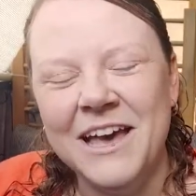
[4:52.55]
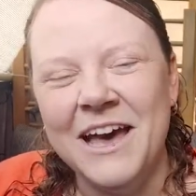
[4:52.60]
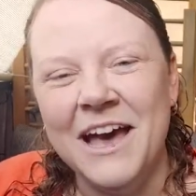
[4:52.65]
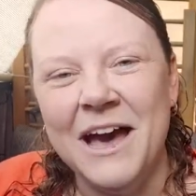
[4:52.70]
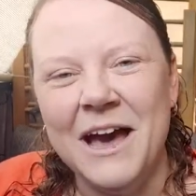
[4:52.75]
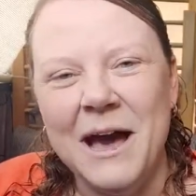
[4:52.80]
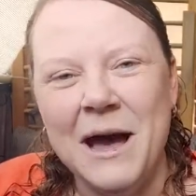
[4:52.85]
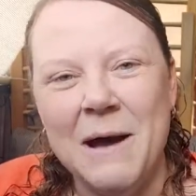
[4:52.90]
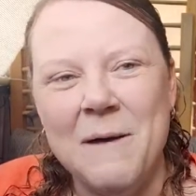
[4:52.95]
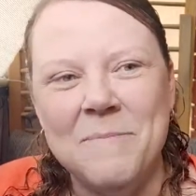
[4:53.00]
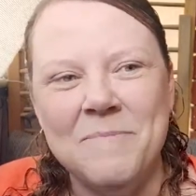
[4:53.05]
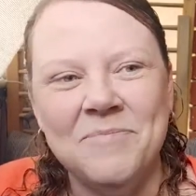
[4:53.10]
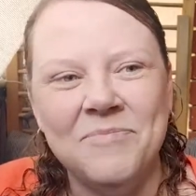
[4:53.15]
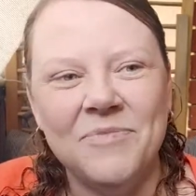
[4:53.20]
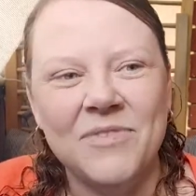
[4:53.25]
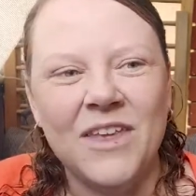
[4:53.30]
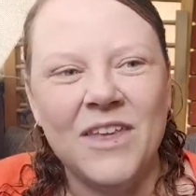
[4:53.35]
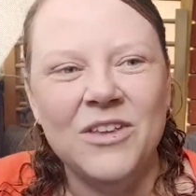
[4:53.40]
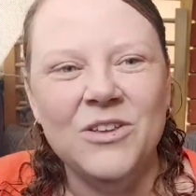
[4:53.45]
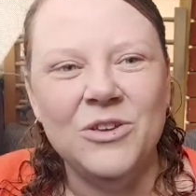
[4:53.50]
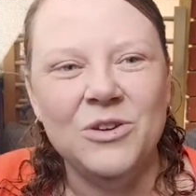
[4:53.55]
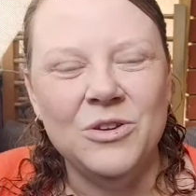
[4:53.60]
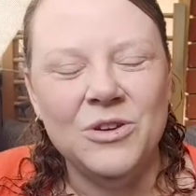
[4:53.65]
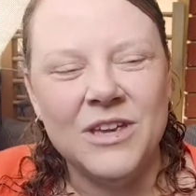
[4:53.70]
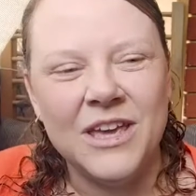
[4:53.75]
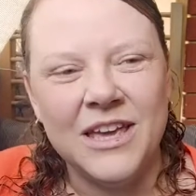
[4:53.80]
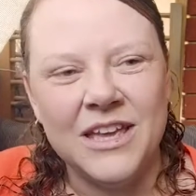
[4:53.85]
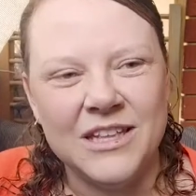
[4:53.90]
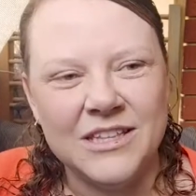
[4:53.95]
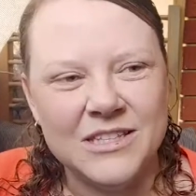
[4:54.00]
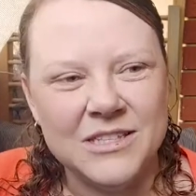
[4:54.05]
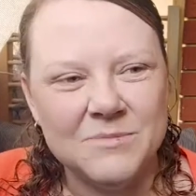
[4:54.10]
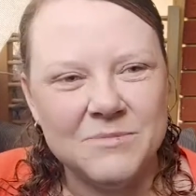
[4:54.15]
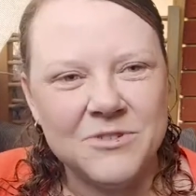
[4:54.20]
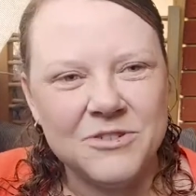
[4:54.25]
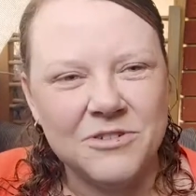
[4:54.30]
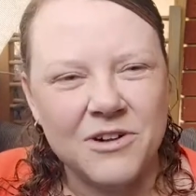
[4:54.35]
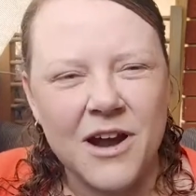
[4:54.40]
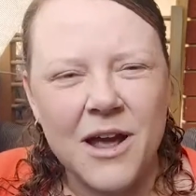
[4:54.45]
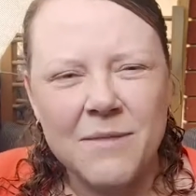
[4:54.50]
Um, you can
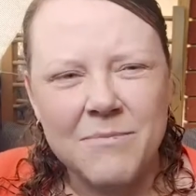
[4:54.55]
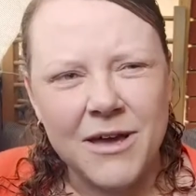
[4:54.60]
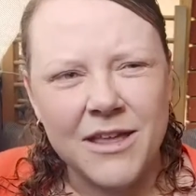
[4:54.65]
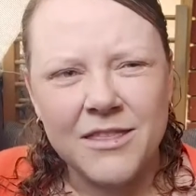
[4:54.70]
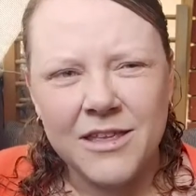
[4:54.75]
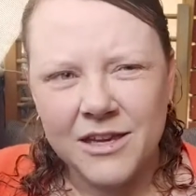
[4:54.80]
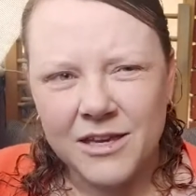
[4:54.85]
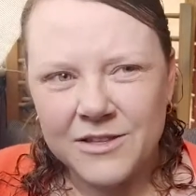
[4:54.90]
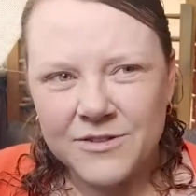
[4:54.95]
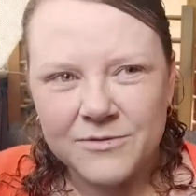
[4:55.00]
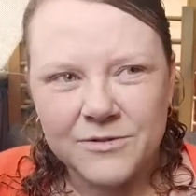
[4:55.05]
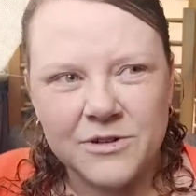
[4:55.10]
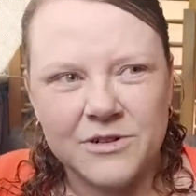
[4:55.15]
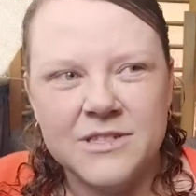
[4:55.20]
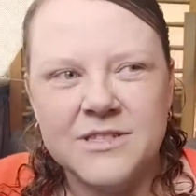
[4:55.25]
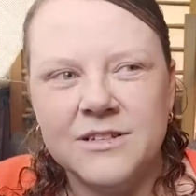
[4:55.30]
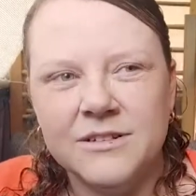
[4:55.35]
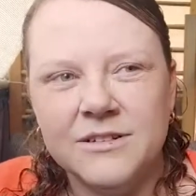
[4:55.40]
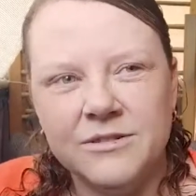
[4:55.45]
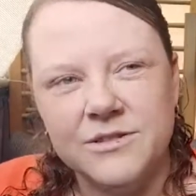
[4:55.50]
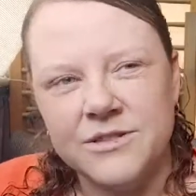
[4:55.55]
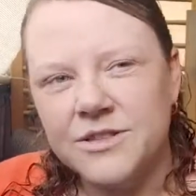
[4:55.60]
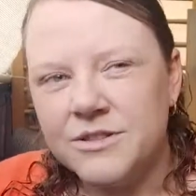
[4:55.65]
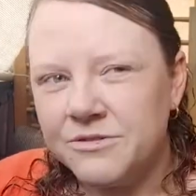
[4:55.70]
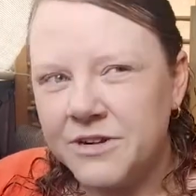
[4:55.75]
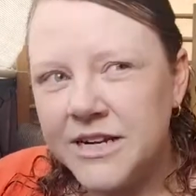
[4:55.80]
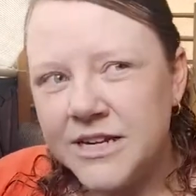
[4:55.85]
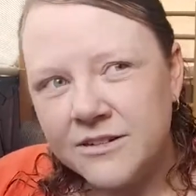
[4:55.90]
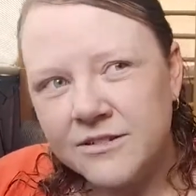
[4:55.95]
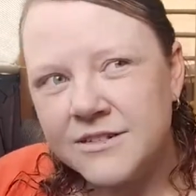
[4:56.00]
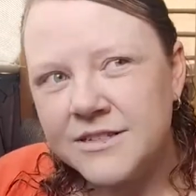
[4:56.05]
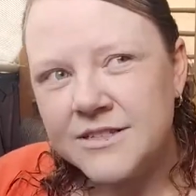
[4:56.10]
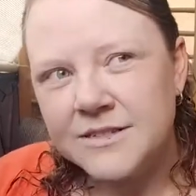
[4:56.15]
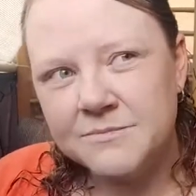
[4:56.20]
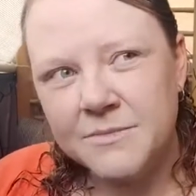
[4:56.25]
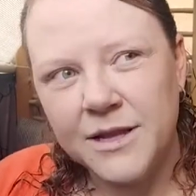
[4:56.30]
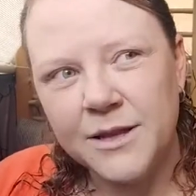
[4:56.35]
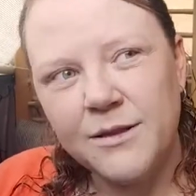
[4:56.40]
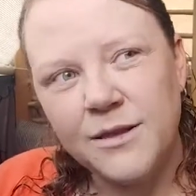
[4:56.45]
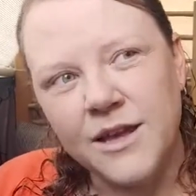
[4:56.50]
subscribe, I think it's for as little as $3 a
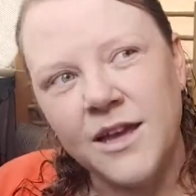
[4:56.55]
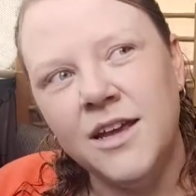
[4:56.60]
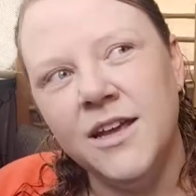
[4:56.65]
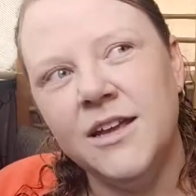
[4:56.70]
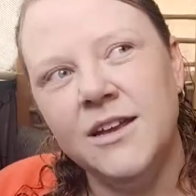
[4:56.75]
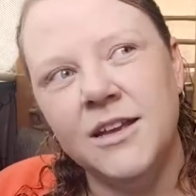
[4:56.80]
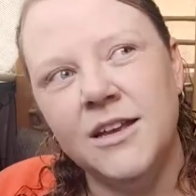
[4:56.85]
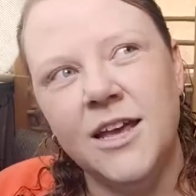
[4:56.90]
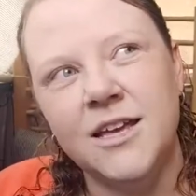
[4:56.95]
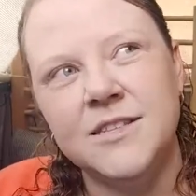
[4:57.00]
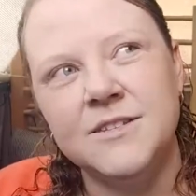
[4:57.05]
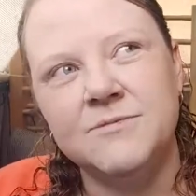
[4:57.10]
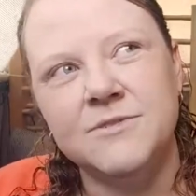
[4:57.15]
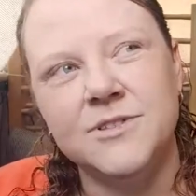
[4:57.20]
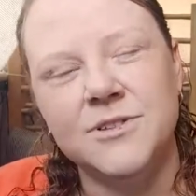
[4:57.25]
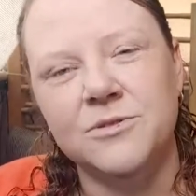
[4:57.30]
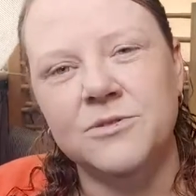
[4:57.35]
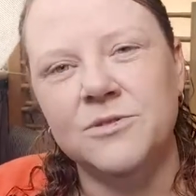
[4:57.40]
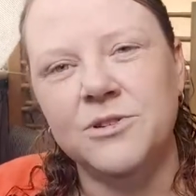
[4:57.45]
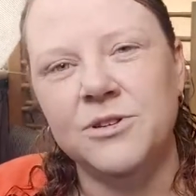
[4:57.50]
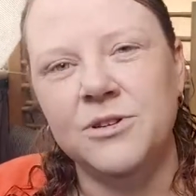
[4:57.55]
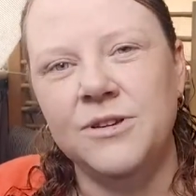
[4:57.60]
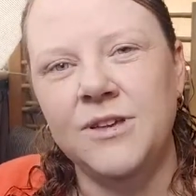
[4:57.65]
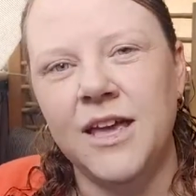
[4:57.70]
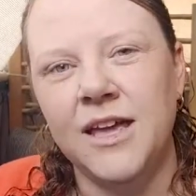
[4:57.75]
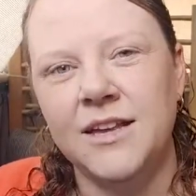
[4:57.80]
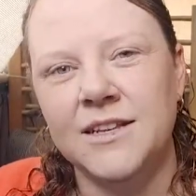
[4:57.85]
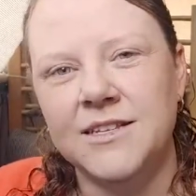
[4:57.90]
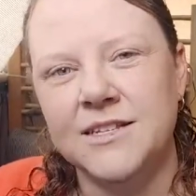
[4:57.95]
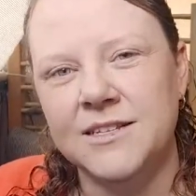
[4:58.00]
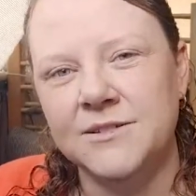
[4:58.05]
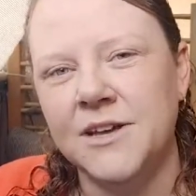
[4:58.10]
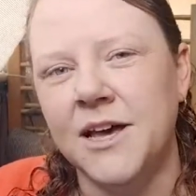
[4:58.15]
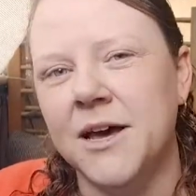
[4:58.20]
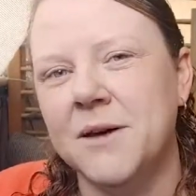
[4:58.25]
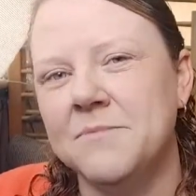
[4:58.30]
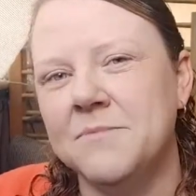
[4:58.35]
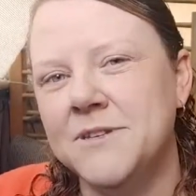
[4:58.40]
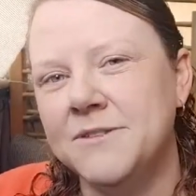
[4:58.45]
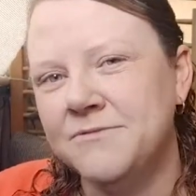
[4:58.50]
month, and as a result, you get
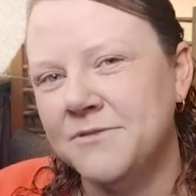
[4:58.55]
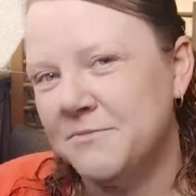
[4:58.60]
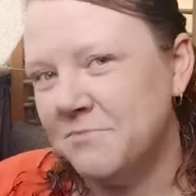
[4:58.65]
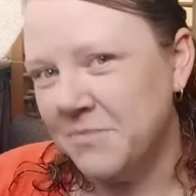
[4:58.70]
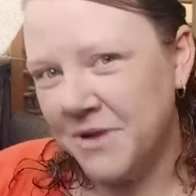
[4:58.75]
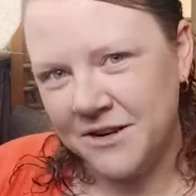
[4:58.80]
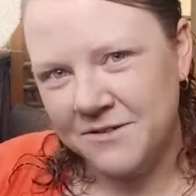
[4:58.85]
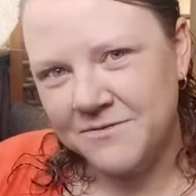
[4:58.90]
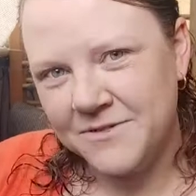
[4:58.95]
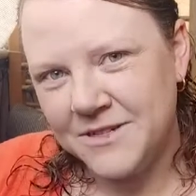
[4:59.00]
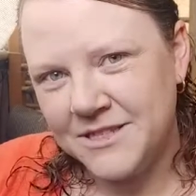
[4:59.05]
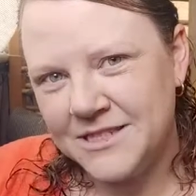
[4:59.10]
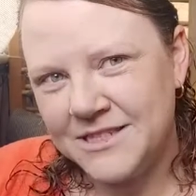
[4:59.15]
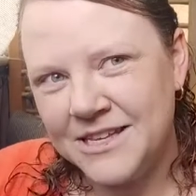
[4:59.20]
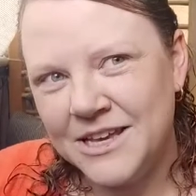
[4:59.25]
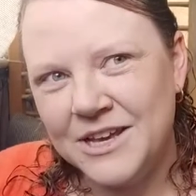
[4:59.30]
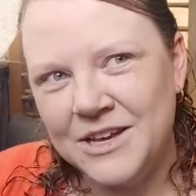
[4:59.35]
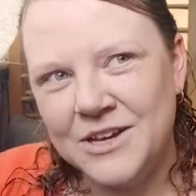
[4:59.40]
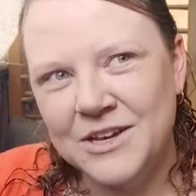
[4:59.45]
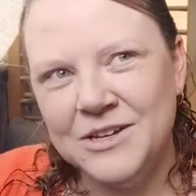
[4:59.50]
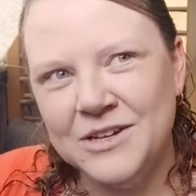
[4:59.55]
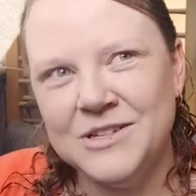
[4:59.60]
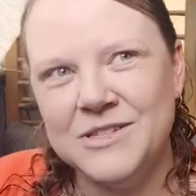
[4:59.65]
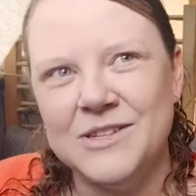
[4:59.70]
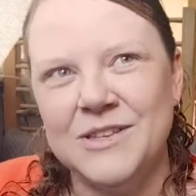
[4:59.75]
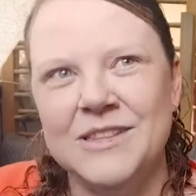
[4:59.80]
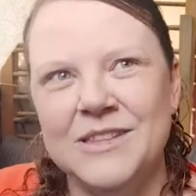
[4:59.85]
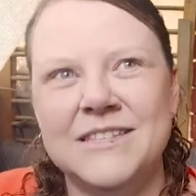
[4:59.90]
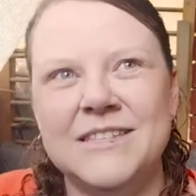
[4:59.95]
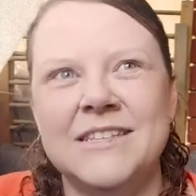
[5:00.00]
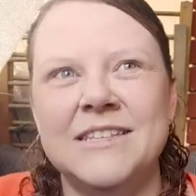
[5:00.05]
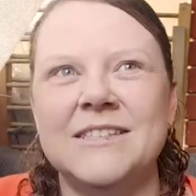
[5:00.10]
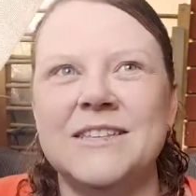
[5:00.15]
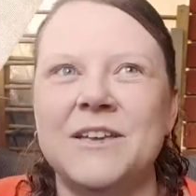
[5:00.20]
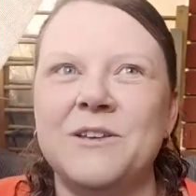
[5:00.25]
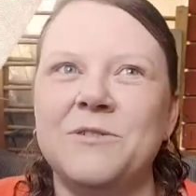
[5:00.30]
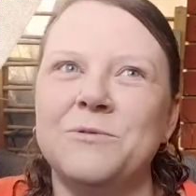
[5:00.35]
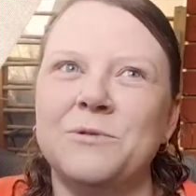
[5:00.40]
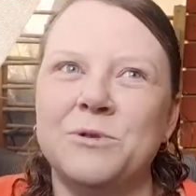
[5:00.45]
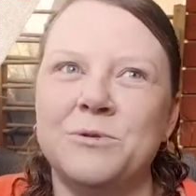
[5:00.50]
um, different benefits. So there's things
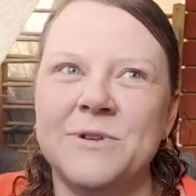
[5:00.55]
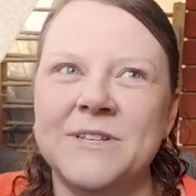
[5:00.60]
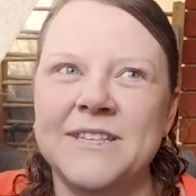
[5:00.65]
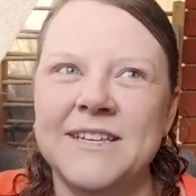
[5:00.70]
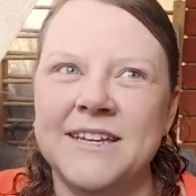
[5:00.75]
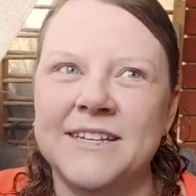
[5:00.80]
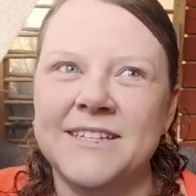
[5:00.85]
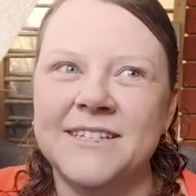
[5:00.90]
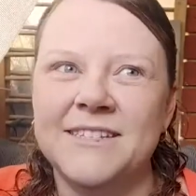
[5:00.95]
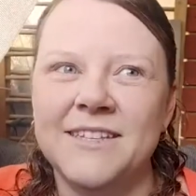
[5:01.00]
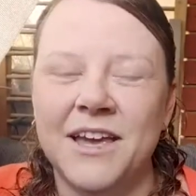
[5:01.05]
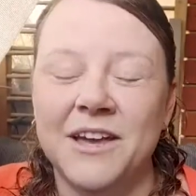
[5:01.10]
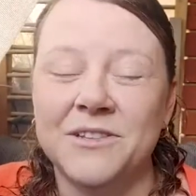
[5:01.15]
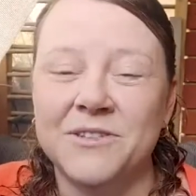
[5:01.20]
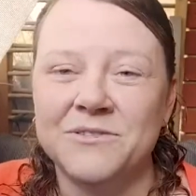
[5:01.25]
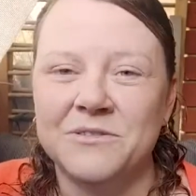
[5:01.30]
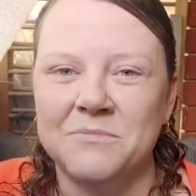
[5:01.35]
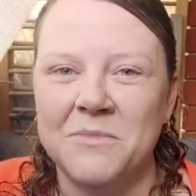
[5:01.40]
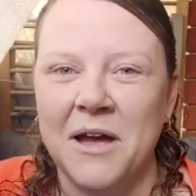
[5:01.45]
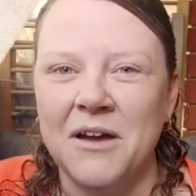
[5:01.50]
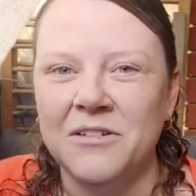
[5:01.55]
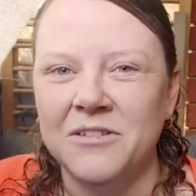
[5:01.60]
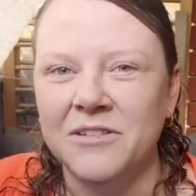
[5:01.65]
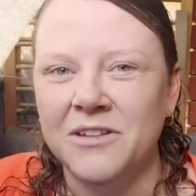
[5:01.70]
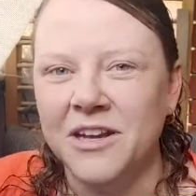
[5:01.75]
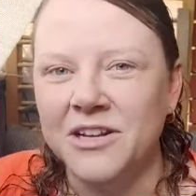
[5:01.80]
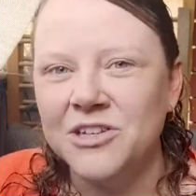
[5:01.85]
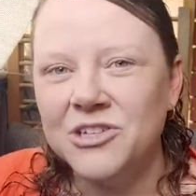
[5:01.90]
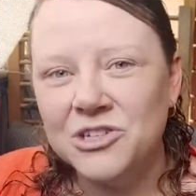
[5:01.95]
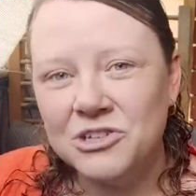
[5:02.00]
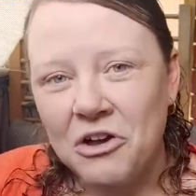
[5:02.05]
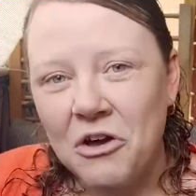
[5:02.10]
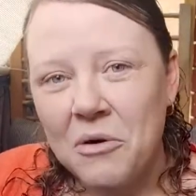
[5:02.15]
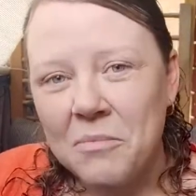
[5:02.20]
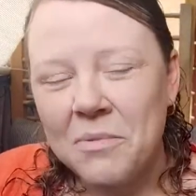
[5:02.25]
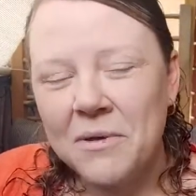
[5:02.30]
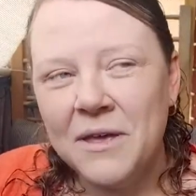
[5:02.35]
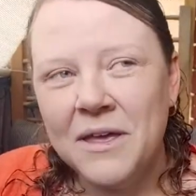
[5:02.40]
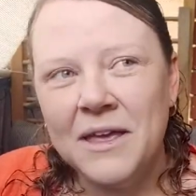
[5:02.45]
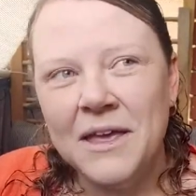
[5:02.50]
like you will always get discounts from my online shop.